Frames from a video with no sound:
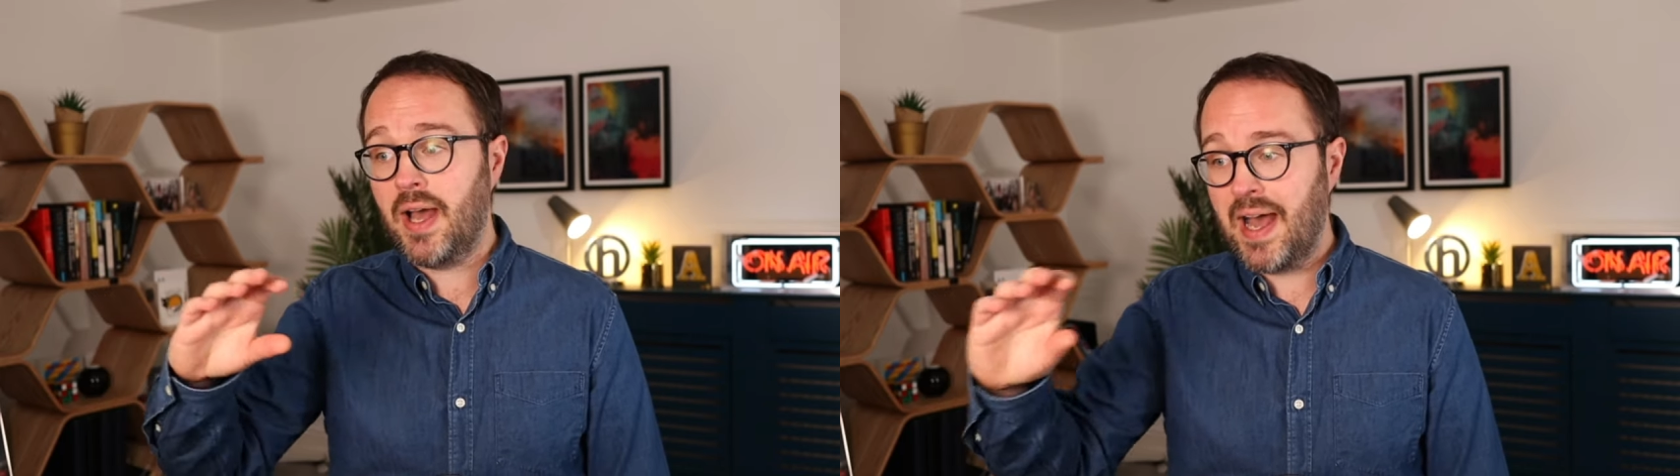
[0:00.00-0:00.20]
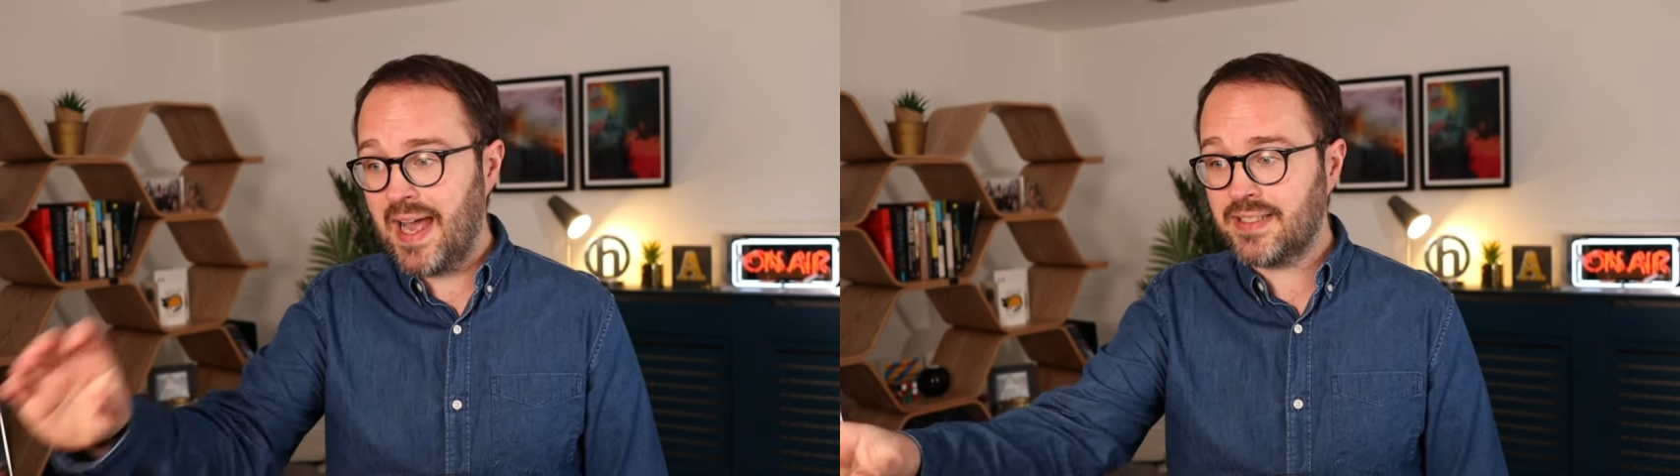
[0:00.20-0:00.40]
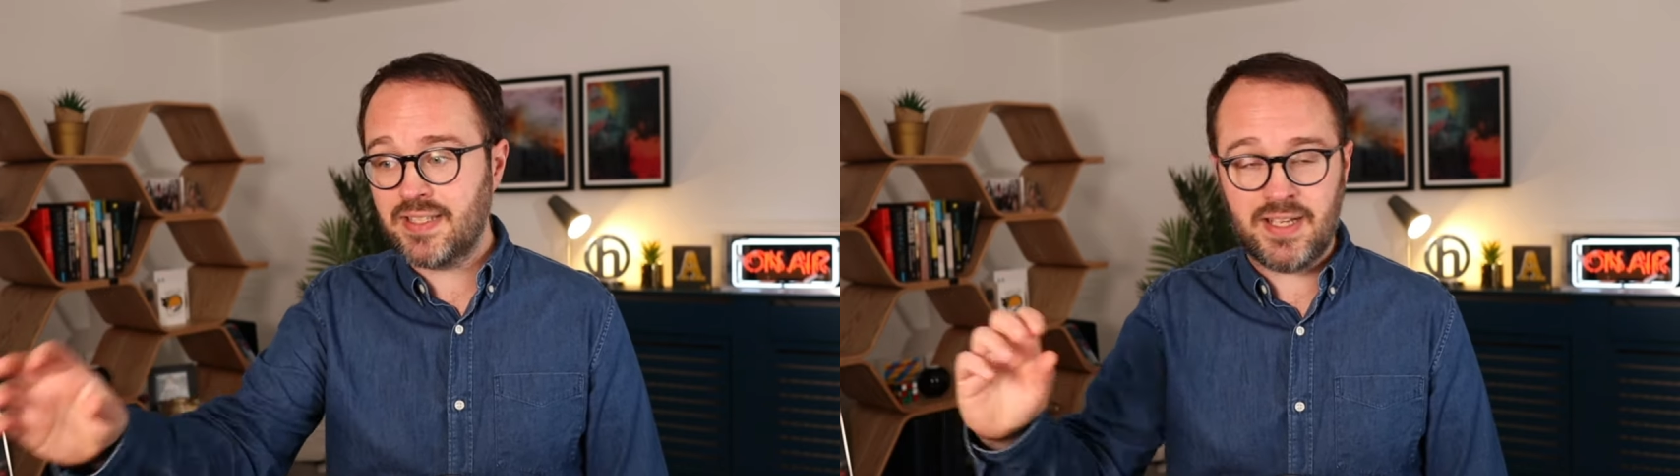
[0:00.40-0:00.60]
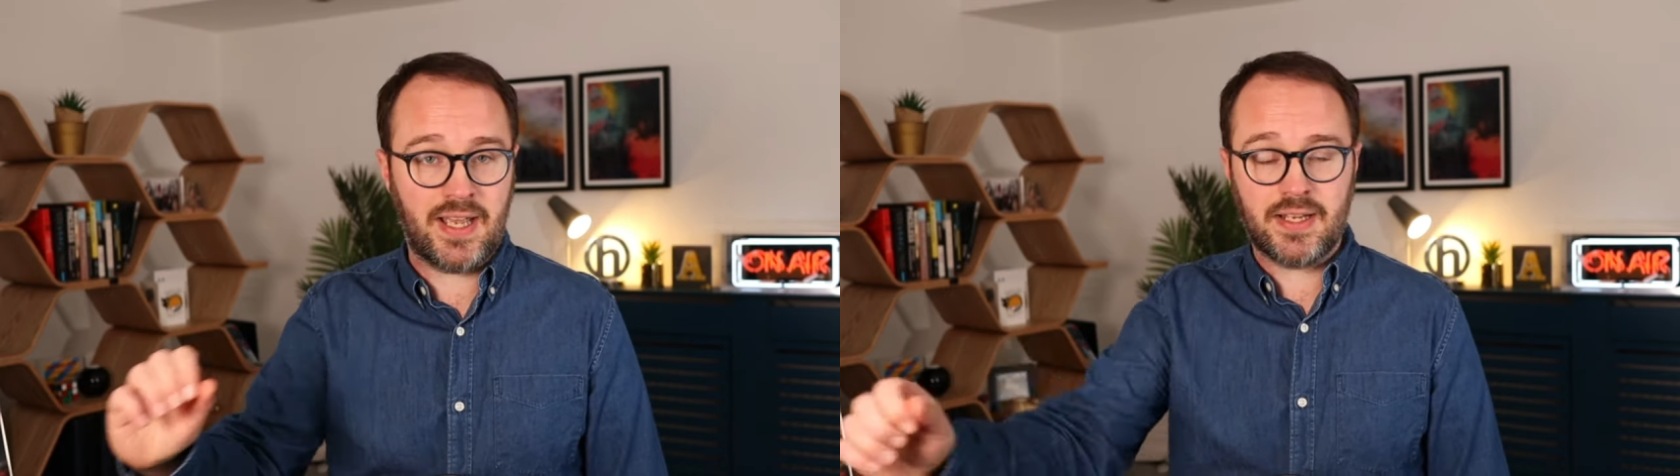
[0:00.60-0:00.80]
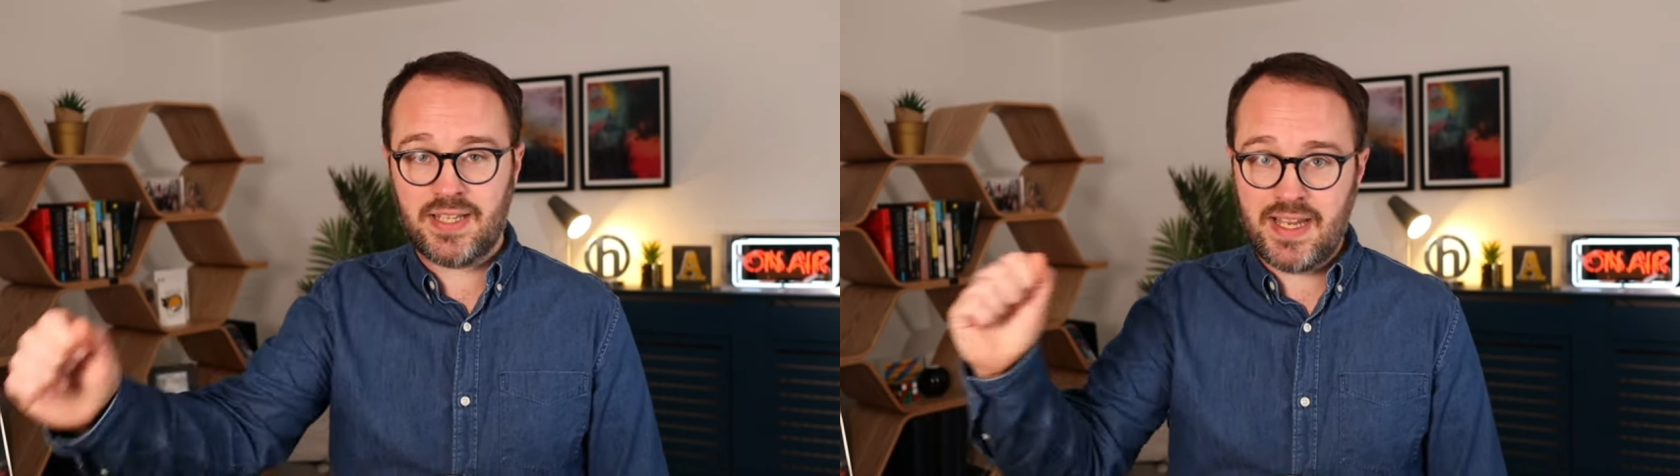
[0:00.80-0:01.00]
accessing
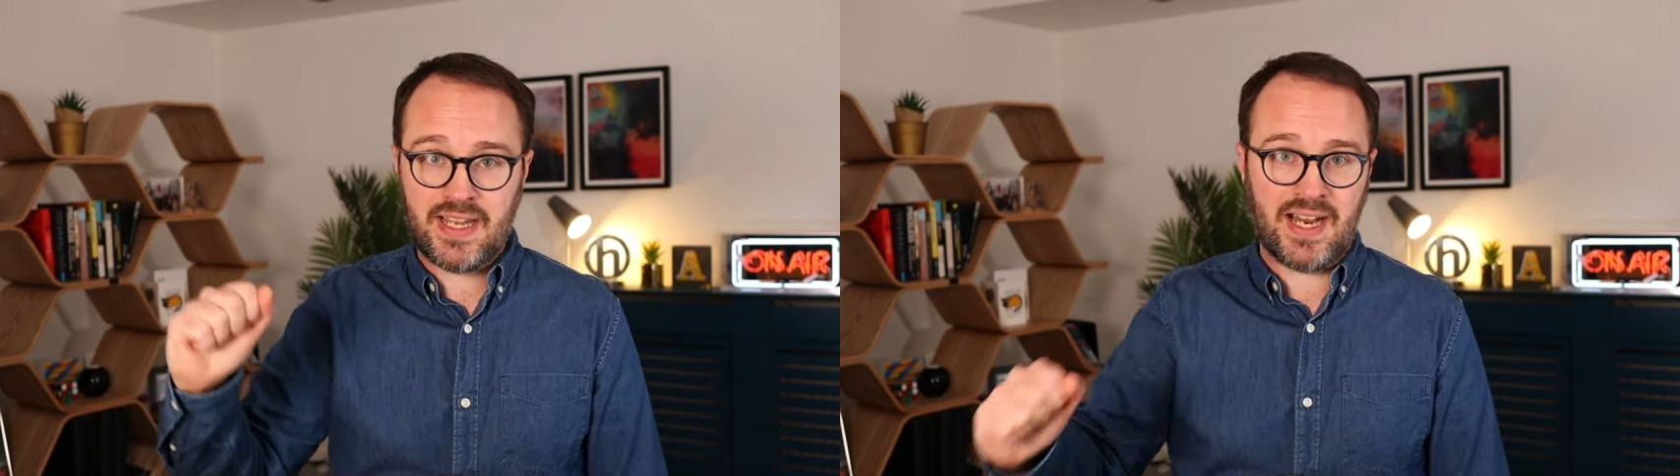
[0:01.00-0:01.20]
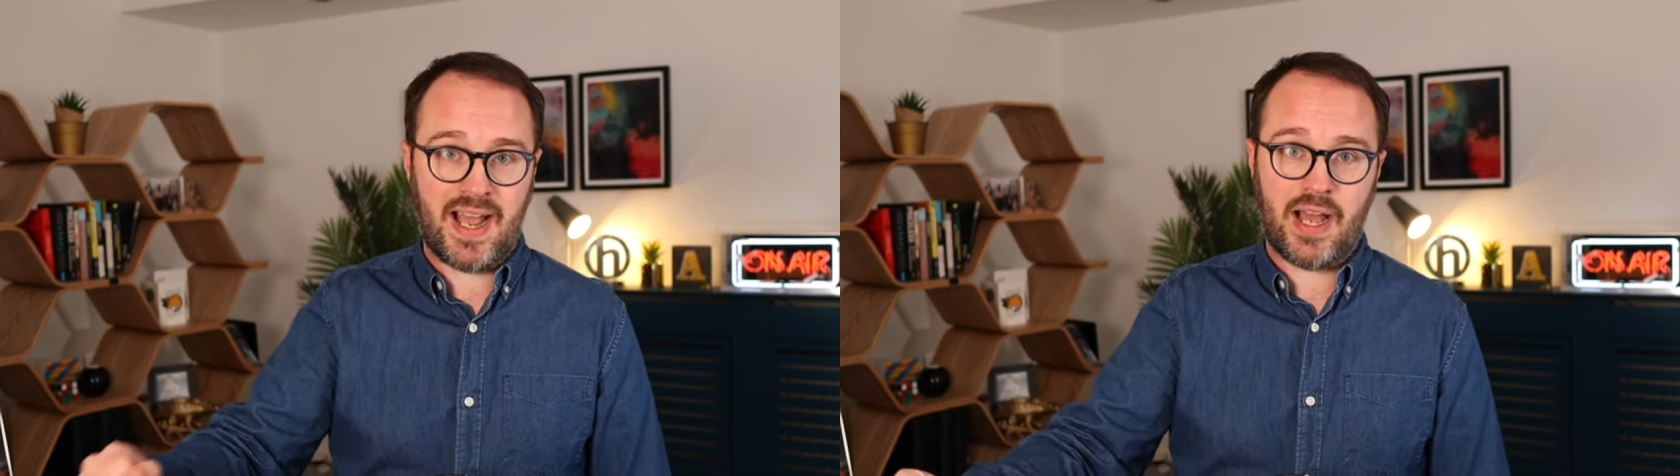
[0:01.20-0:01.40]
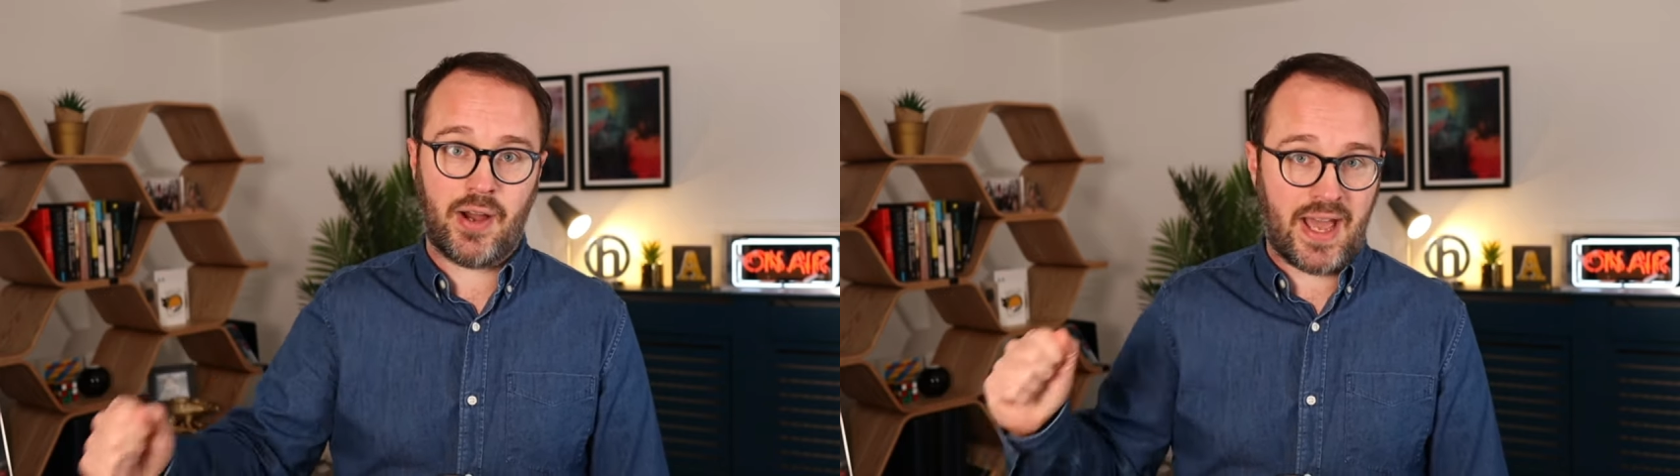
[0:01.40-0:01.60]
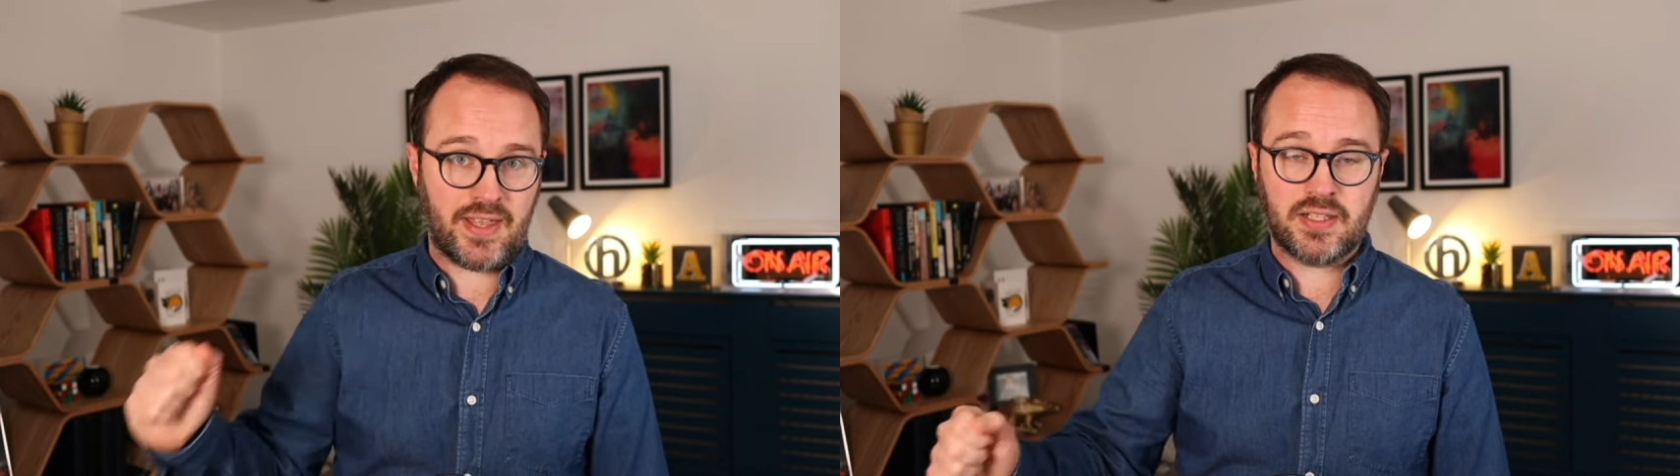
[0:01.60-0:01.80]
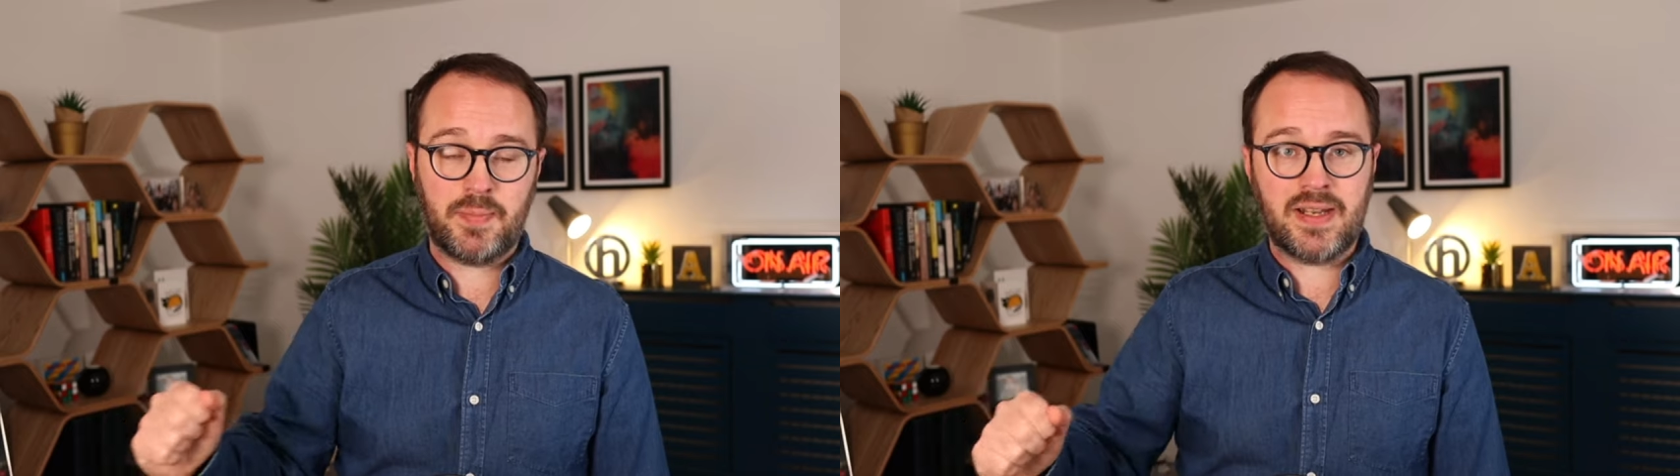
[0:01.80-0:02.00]
it, taking it out and then
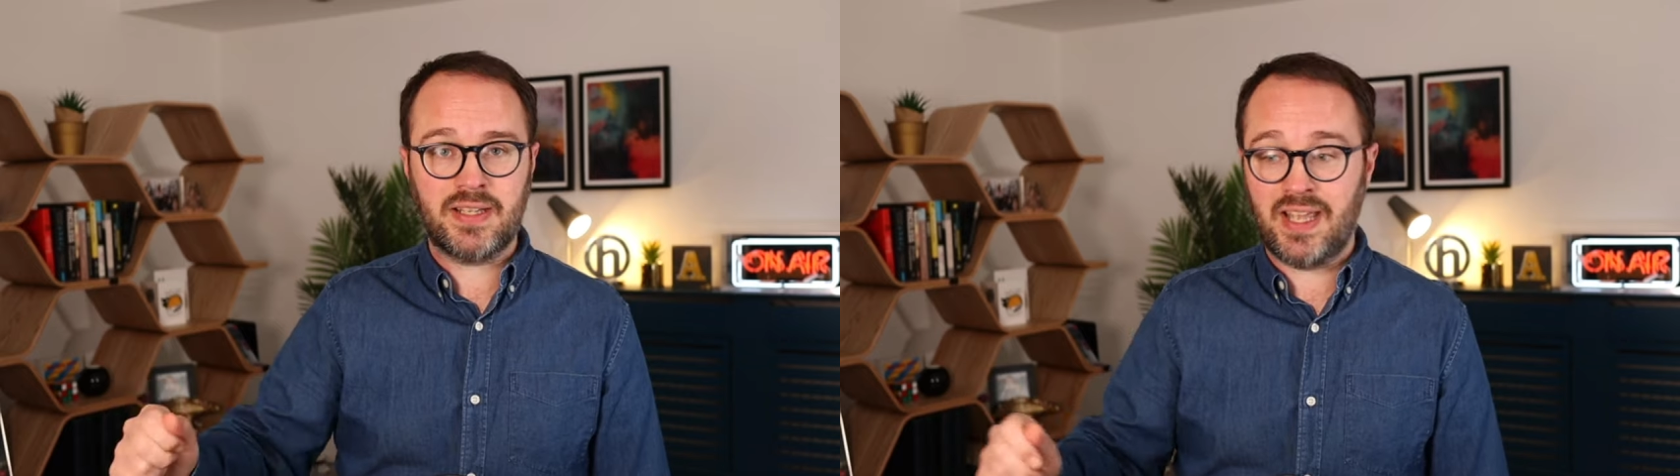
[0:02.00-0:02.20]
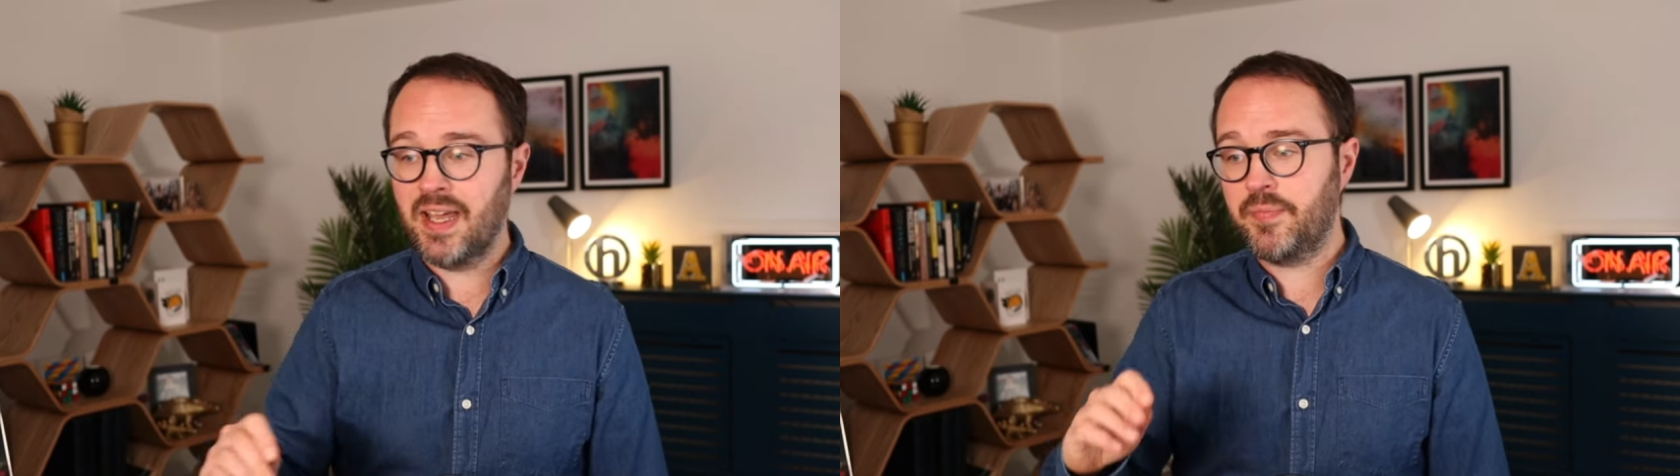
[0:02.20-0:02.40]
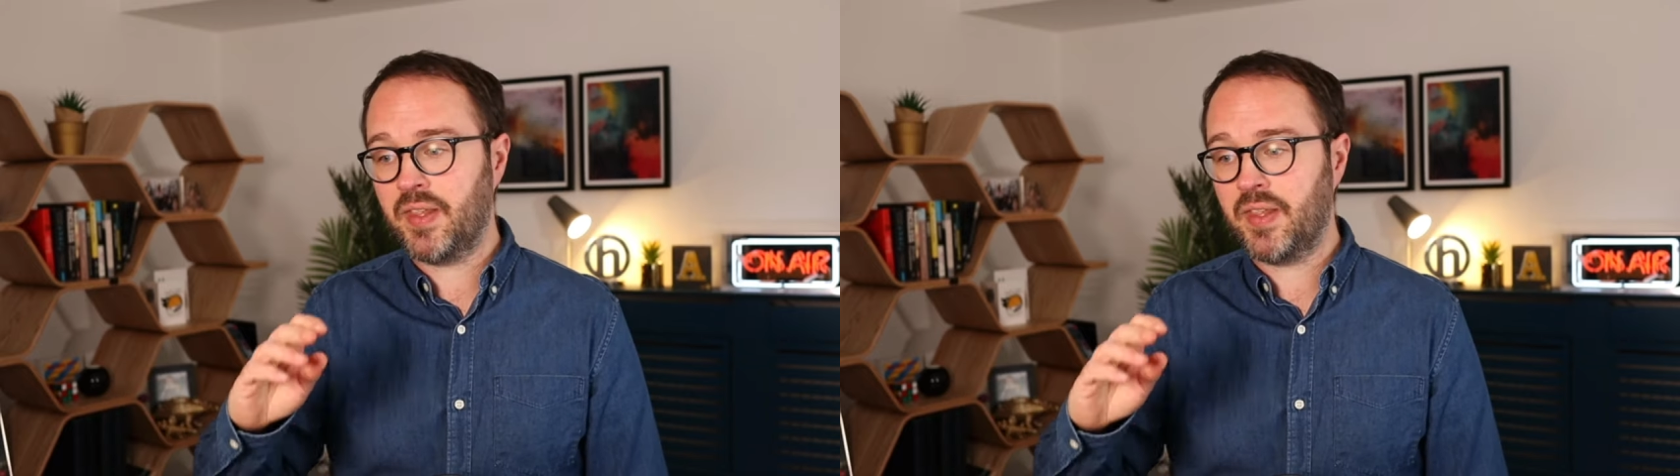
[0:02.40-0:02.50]
spending it,